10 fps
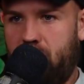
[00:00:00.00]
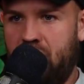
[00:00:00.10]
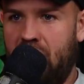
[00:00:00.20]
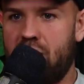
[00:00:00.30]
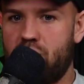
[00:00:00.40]

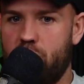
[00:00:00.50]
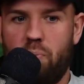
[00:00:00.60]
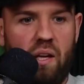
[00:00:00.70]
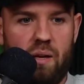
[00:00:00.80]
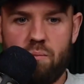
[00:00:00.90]
You can't just
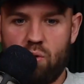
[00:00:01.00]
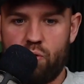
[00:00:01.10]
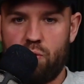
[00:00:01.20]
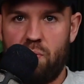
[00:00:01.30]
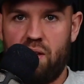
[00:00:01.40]
blame
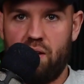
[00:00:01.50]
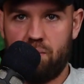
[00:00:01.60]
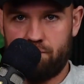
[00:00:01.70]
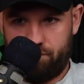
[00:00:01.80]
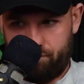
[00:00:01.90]
social
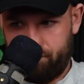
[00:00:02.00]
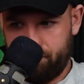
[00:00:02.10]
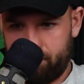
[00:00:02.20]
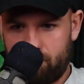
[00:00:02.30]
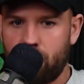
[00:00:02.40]
media.
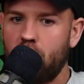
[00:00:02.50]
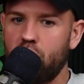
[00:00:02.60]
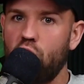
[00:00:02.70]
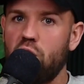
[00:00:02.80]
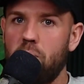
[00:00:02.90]

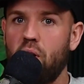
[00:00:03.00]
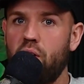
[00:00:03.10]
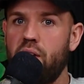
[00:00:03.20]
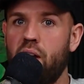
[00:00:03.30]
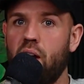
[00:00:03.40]
You need to be
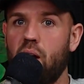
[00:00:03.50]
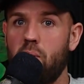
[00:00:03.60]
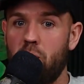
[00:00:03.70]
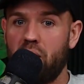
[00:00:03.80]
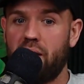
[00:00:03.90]
on there
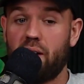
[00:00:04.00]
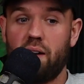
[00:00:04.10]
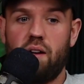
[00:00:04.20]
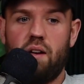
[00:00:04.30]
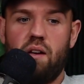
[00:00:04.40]
and be like
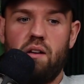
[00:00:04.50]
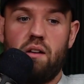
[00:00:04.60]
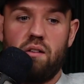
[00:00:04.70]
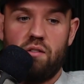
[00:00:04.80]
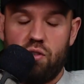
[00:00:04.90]

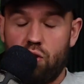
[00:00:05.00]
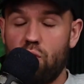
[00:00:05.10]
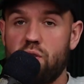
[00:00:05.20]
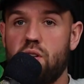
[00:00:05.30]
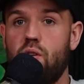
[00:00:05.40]

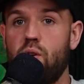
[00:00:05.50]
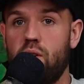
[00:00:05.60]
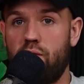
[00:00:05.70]
choosing who you